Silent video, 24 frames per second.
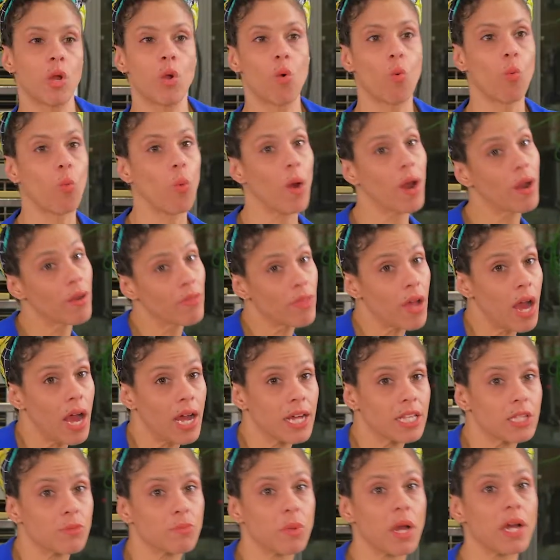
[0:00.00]
where the
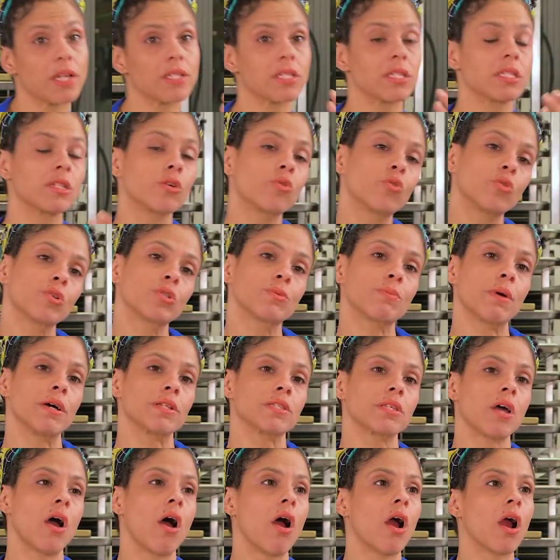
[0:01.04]
hot spots and the cool spots
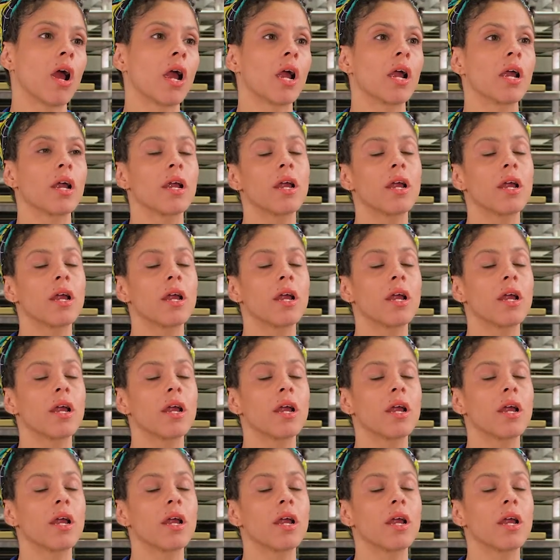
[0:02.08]
are.